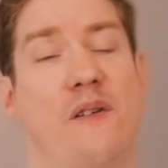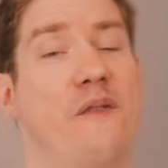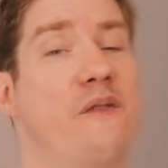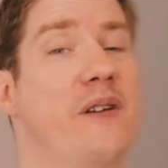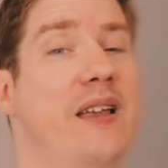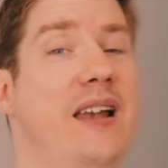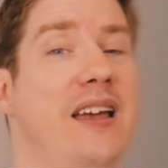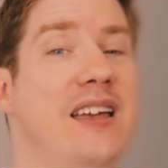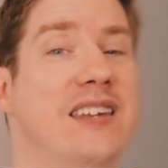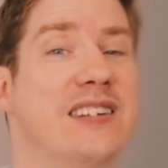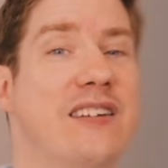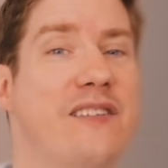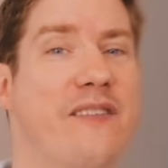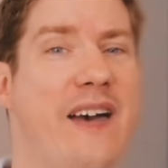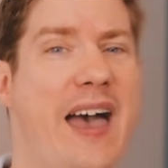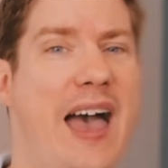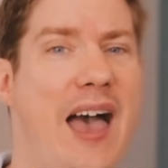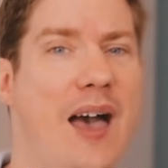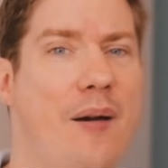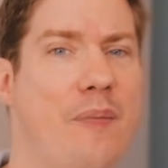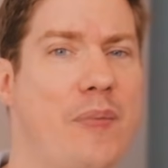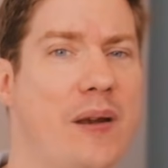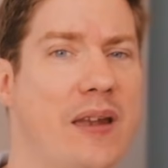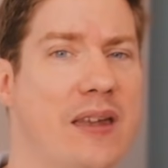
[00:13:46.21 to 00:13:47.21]
Feelings of
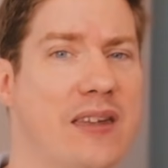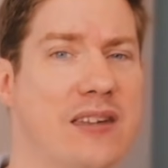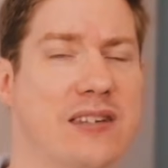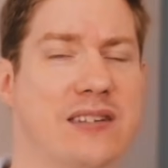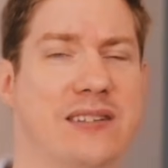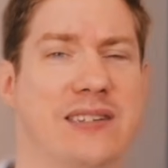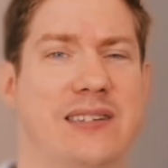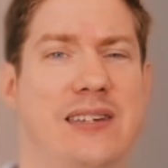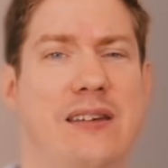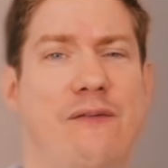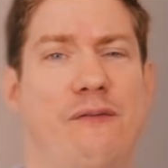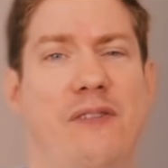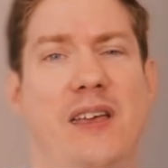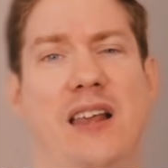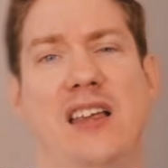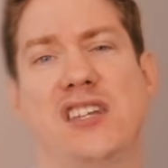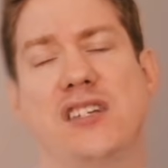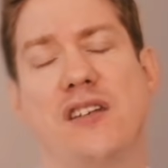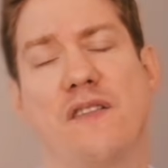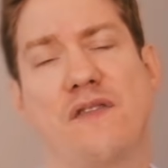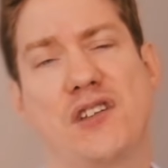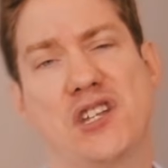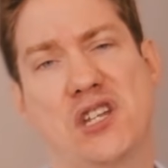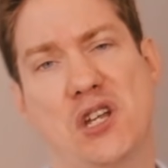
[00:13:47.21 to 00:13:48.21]
happiness,
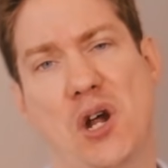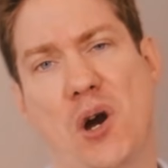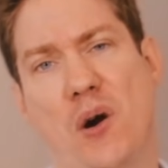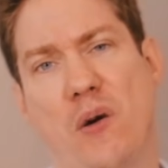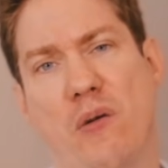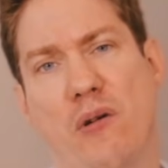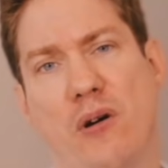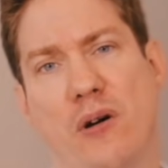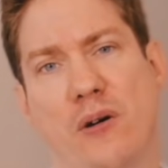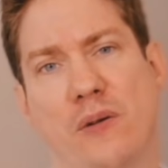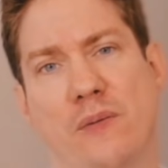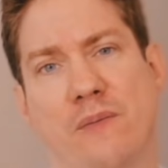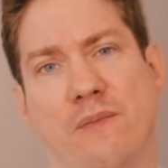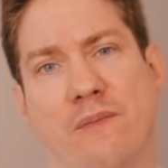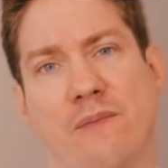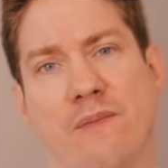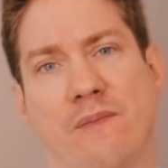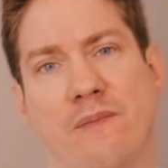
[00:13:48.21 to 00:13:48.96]
feelings of sorrow,